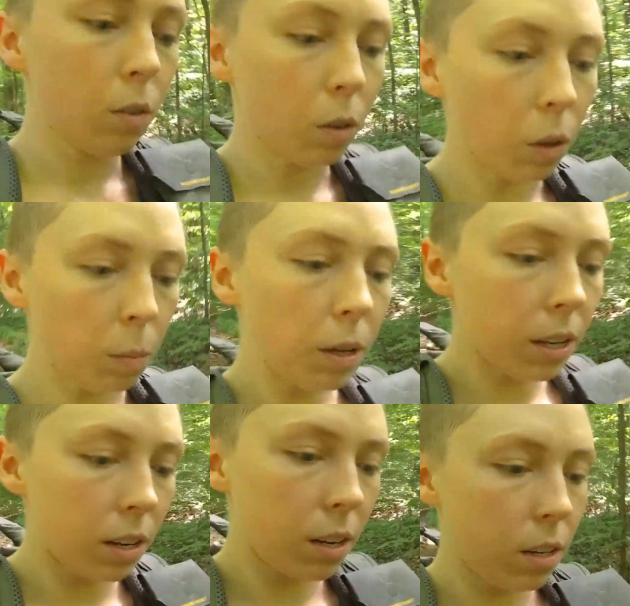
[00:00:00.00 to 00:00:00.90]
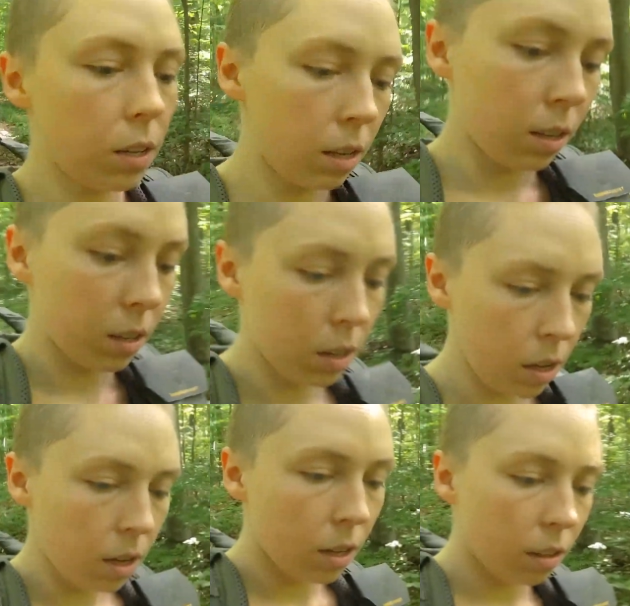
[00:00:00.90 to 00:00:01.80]
for a little bit.
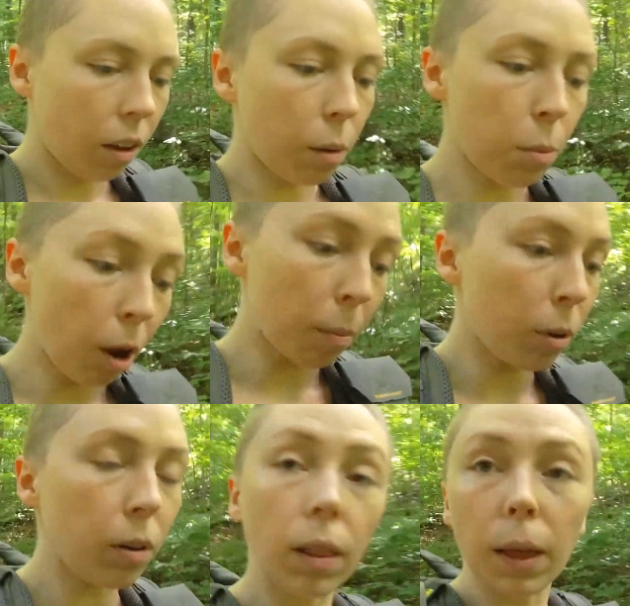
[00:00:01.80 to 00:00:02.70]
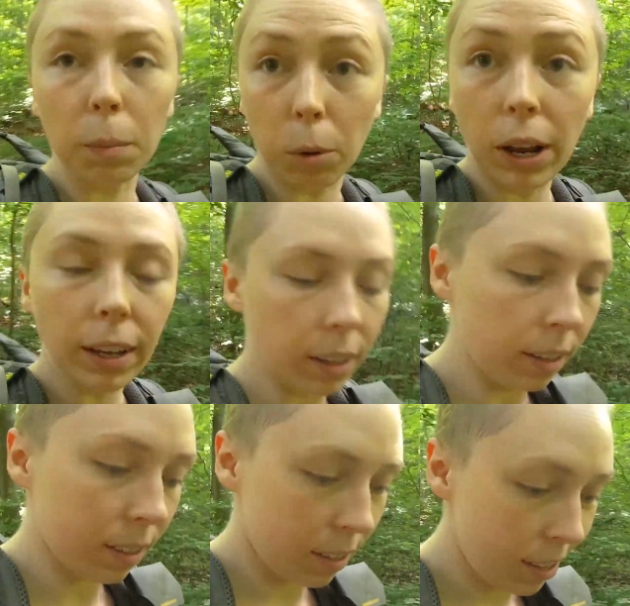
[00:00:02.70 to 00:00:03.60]
Take a proper break.
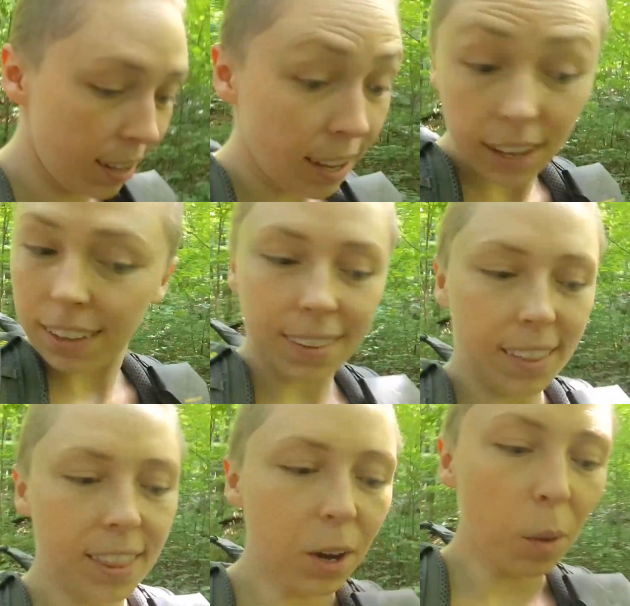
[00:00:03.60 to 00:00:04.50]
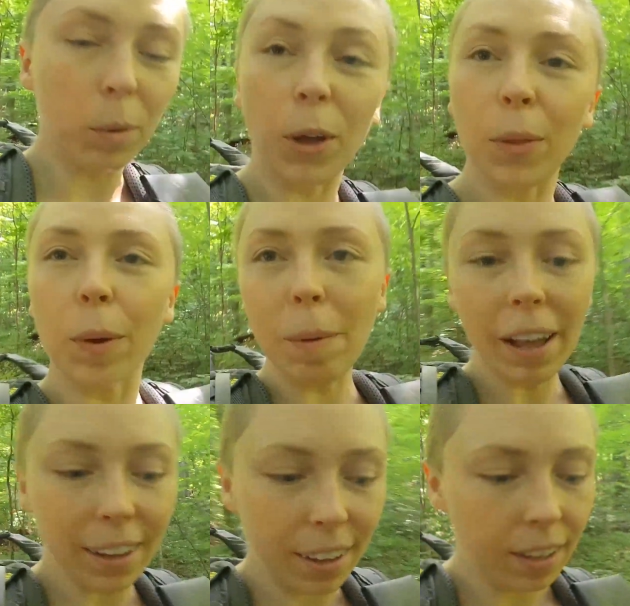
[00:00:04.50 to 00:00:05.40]
And then I'll be on the way back.